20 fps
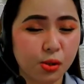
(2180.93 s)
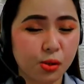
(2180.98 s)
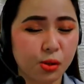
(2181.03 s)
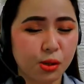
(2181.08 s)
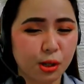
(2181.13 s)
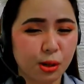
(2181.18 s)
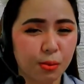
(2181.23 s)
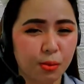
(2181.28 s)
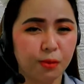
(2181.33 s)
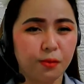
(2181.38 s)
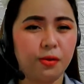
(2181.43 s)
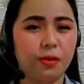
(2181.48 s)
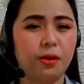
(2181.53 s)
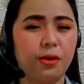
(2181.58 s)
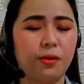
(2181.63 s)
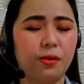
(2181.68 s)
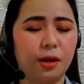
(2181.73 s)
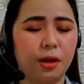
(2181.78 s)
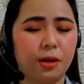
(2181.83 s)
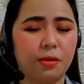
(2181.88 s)
to some of
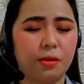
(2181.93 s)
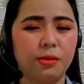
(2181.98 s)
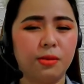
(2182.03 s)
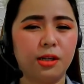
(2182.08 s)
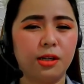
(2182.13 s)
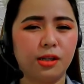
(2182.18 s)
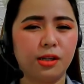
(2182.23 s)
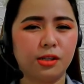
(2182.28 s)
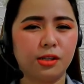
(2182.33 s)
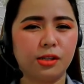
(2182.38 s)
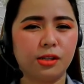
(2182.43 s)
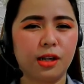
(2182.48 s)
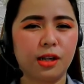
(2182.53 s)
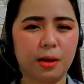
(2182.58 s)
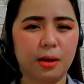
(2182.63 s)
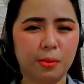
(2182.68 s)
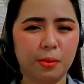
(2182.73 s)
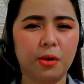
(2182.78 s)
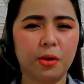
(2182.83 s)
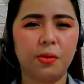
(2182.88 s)
the recommendations that
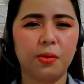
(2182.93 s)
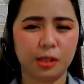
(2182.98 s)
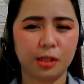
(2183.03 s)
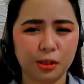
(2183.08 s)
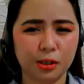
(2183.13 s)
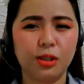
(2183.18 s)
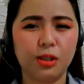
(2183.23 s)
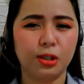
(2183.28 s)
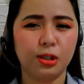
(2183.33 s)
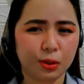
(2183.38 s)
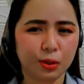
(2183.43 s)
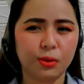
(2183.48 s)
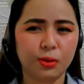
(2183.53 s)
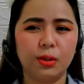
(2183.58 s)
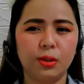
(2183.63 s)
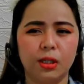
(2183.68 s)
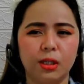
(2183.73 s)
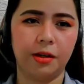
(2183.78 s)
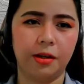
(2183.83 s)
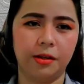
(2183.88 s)
I'm going to
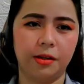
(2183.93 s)
do.